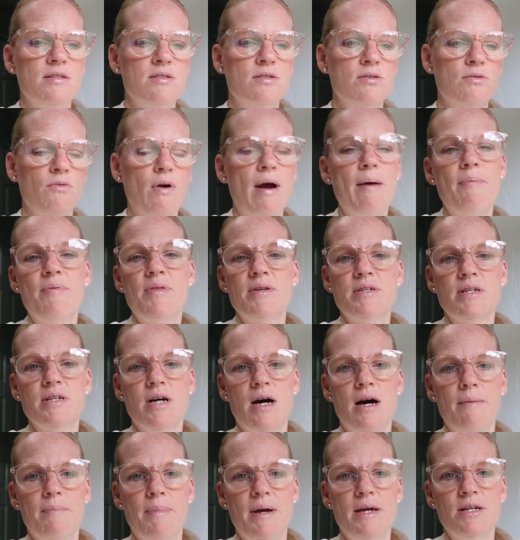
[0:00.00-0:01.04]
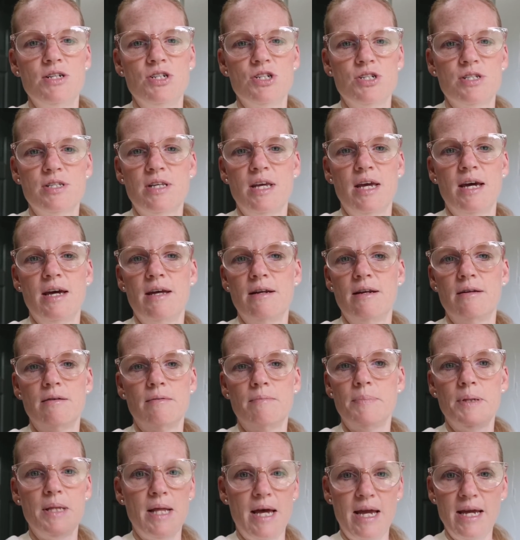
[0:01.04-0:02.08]
scrap the top and just get
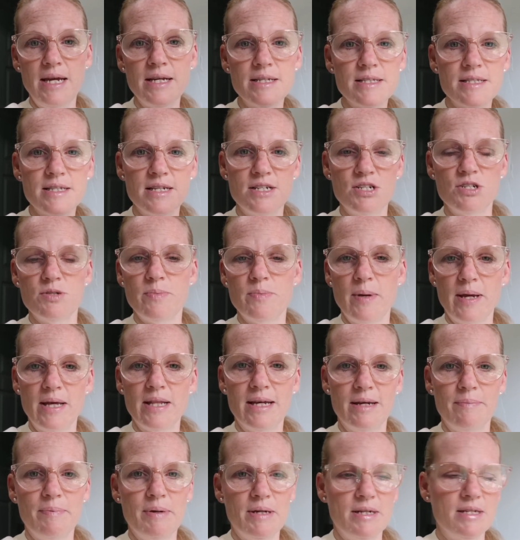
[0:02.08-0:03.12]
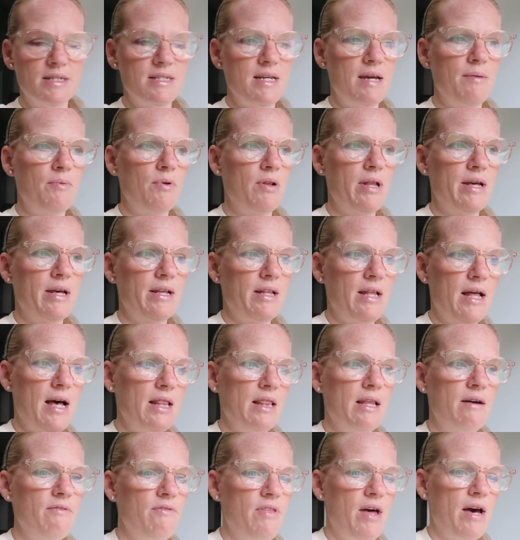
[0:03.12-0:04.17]
planks and just make it like a picnic table, like I
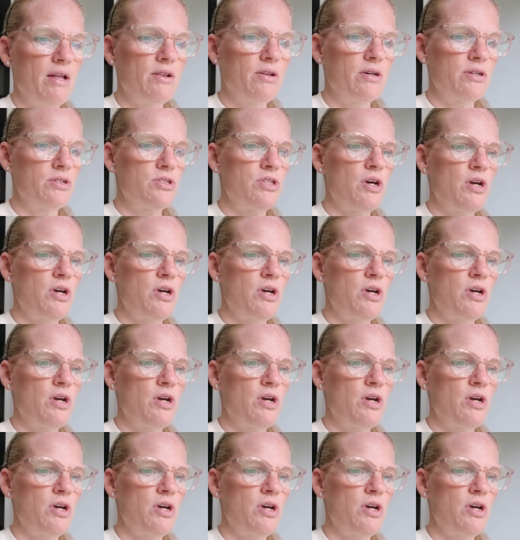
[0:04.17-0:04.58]
love that look.